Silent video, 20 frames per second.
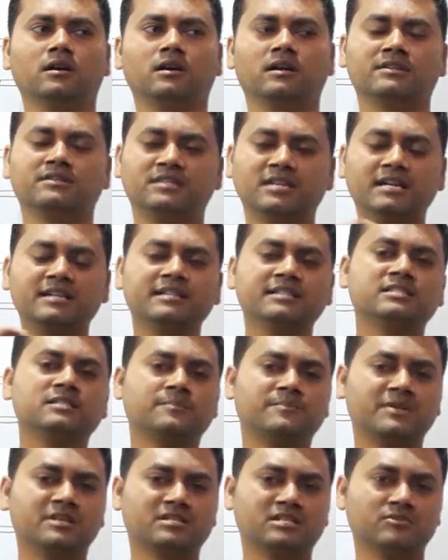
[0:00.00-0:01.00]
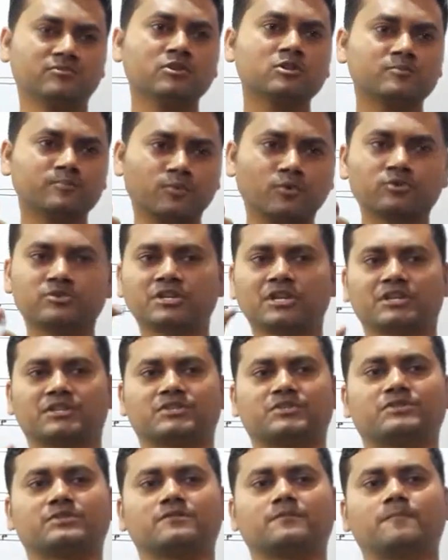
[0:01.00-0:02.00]
and that is the pressure which
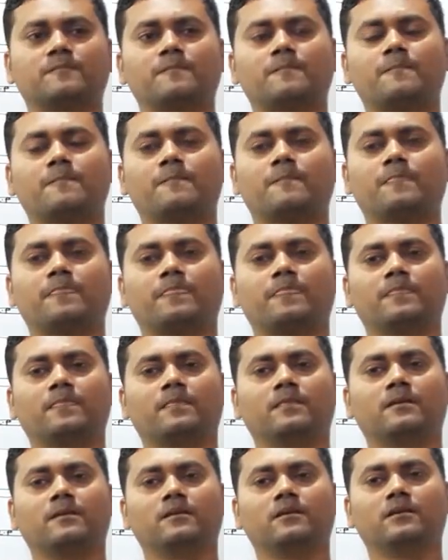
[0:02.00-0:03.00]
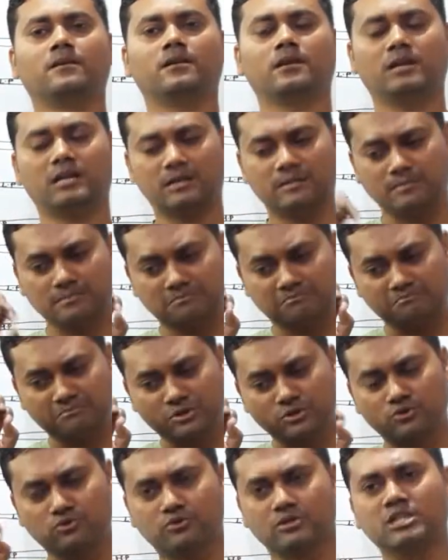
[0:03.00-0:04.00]
pushes, and
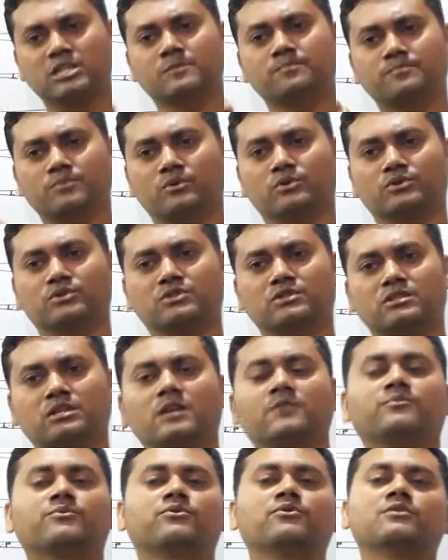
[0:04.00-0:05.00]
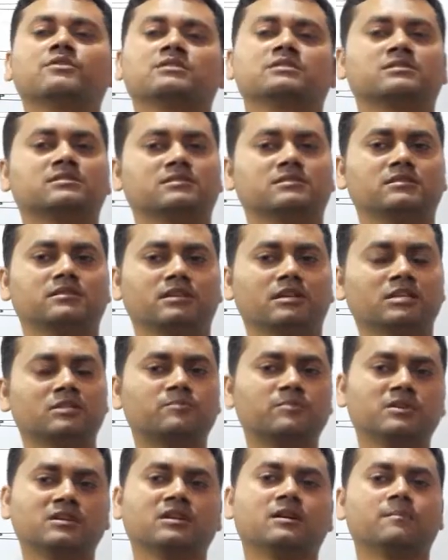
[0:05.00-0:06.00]
due to this push a force is
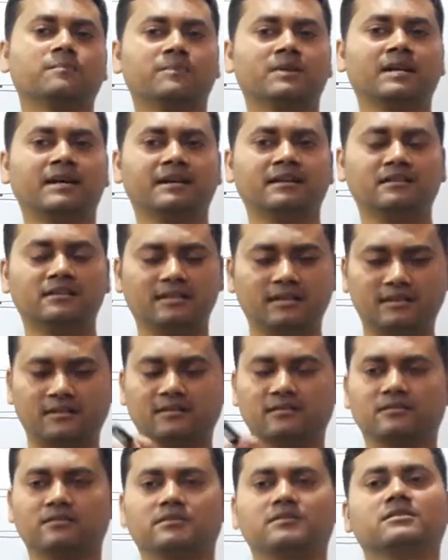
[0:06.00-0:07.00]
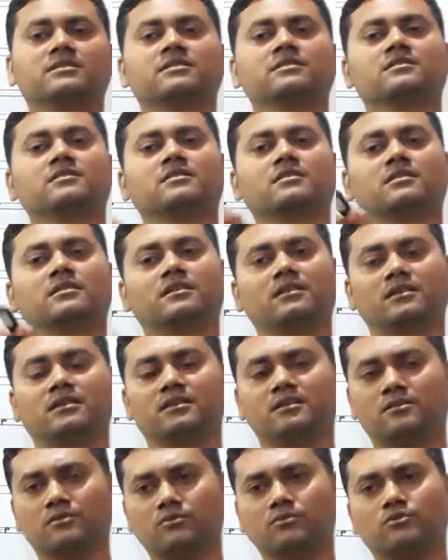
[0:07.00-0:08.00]
being applied and the
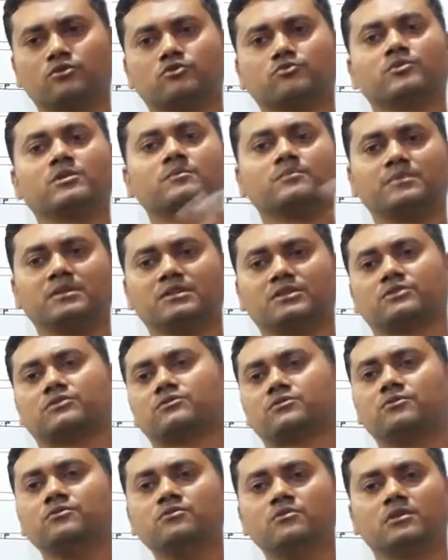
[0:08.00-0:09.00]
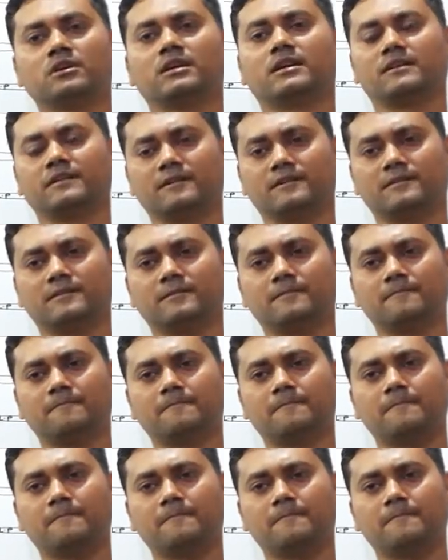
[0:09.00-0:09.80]
air goes one place to another.